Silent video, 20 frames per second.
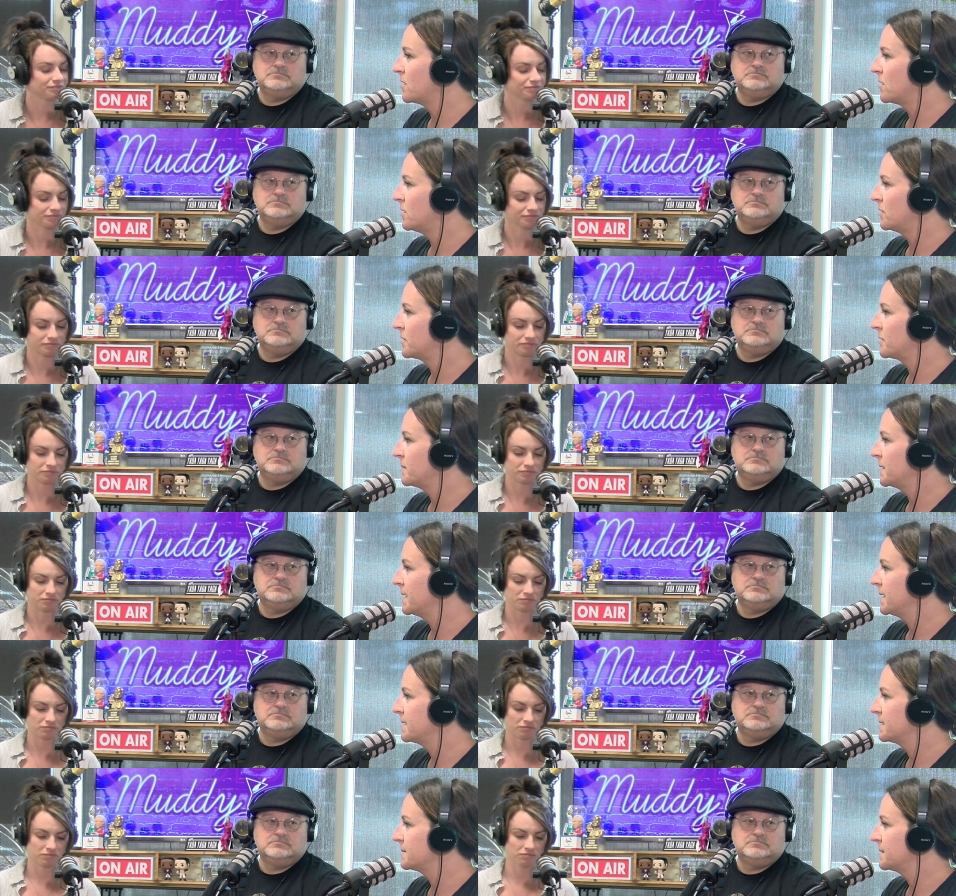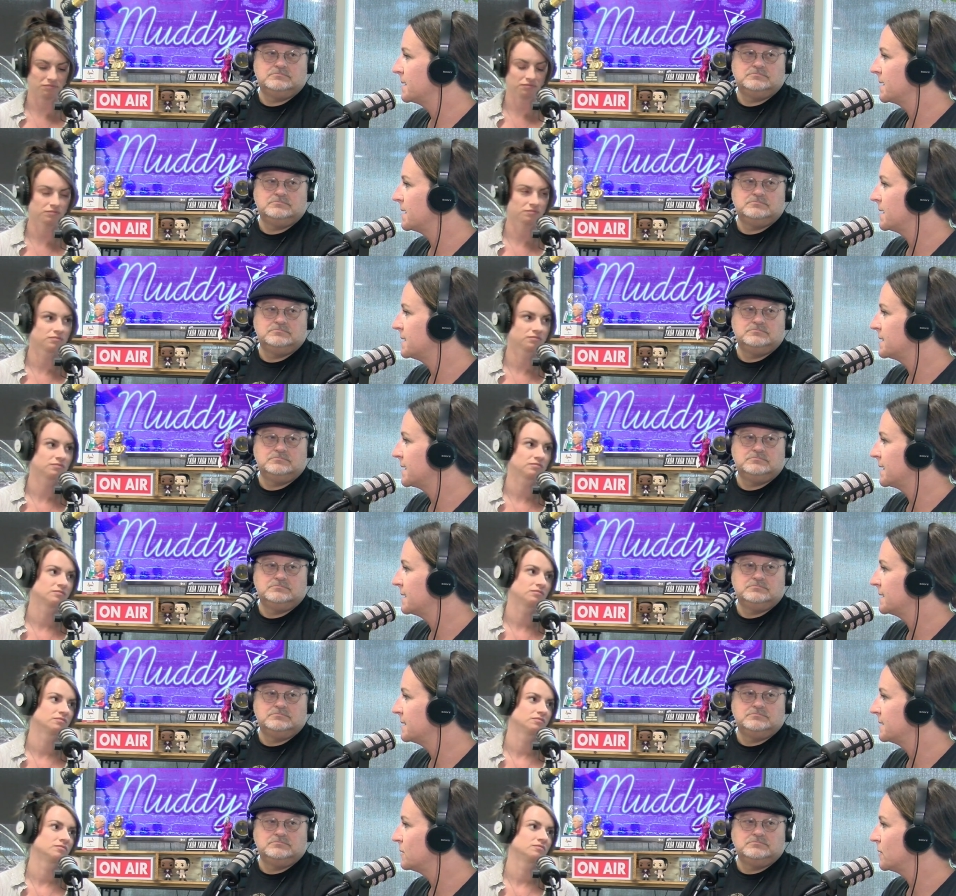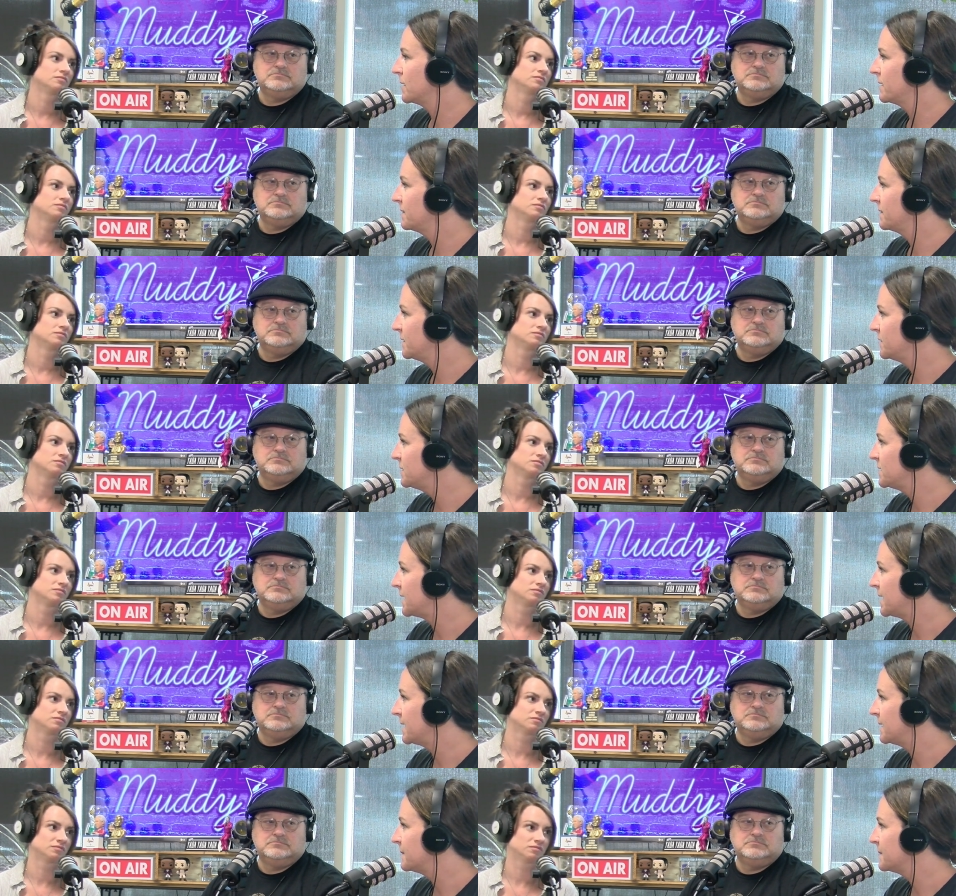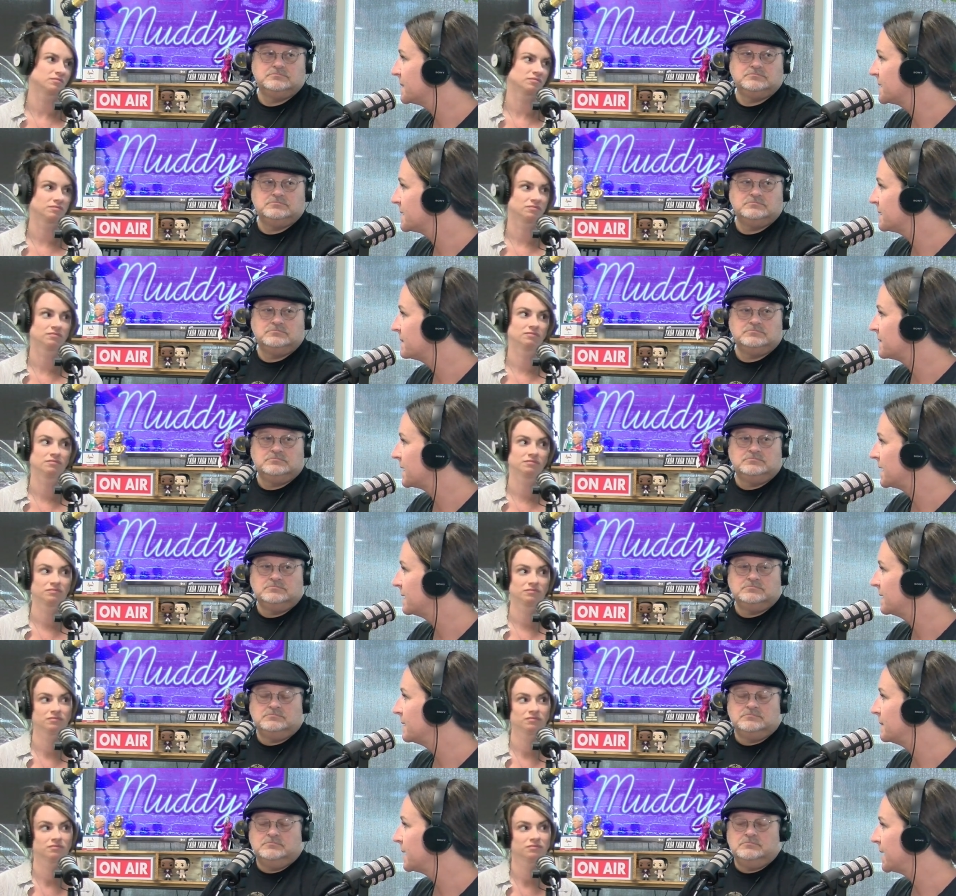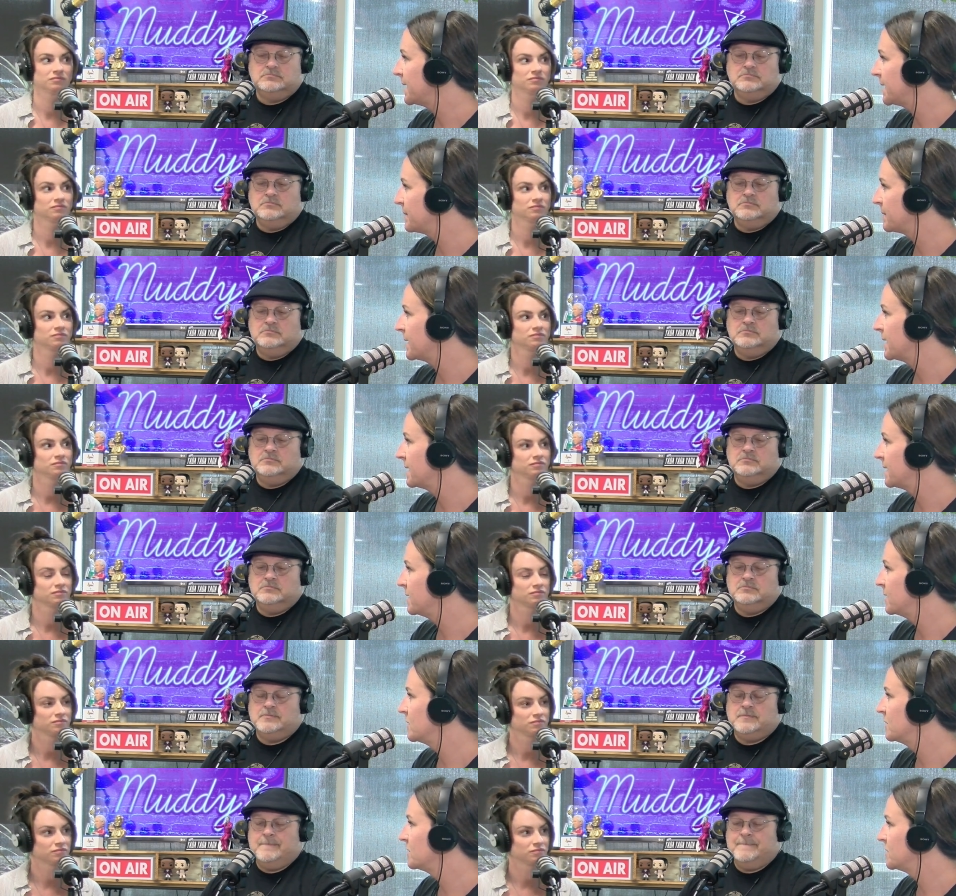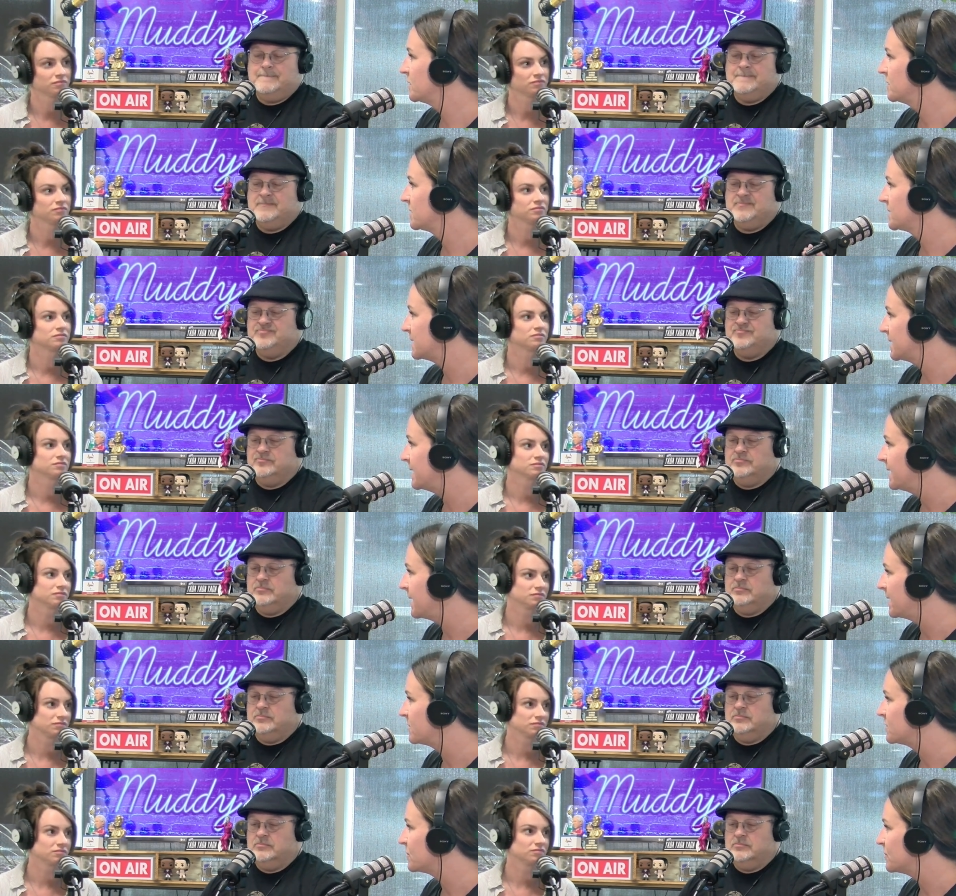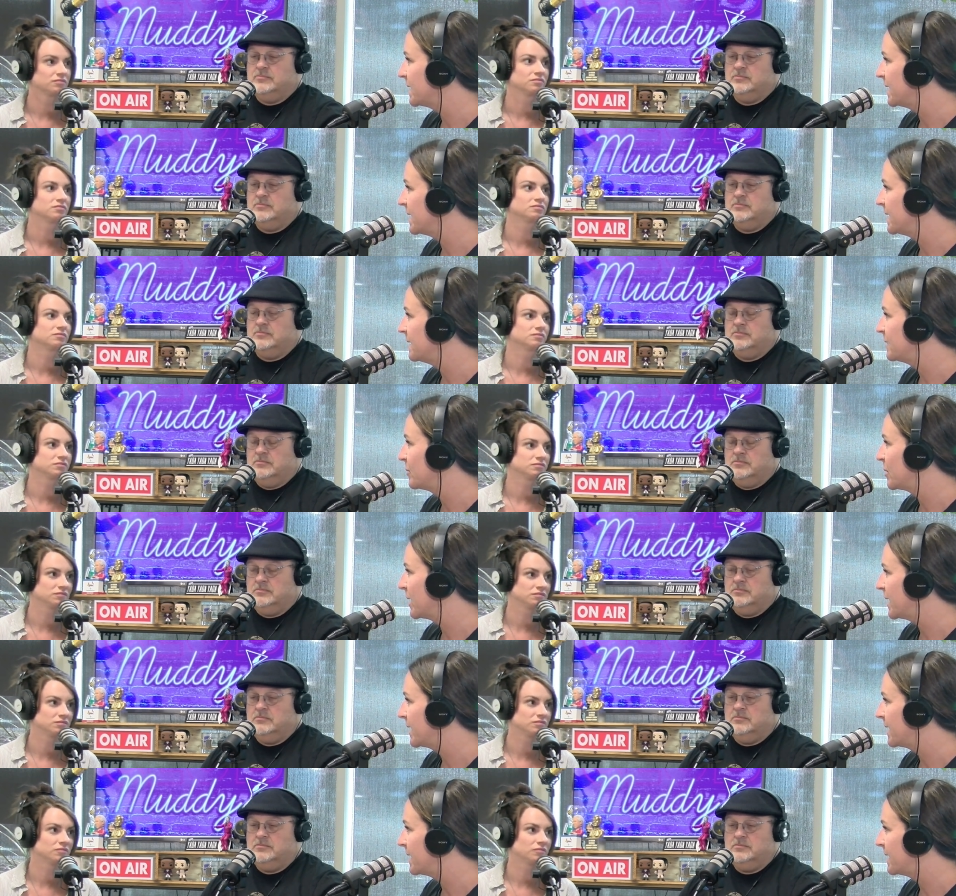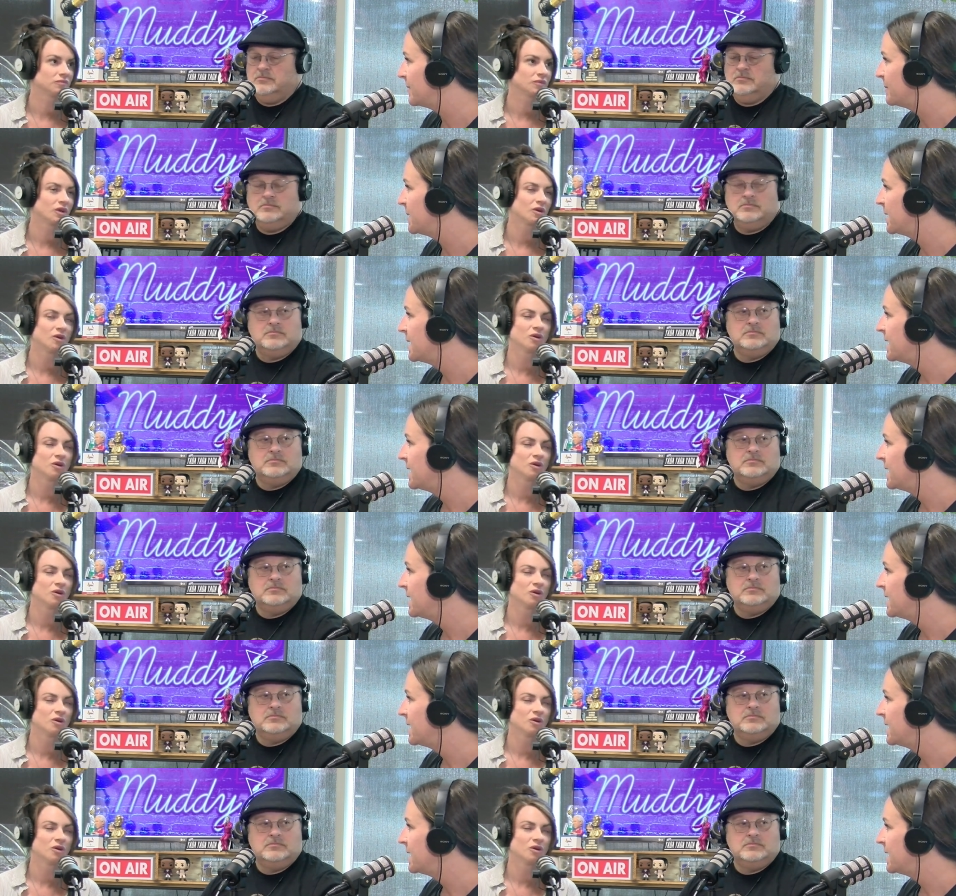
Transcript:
Speaker 1: alderman has been contacted quite a few times, and finally my neighbor had to go to a city council meeting to bring it up.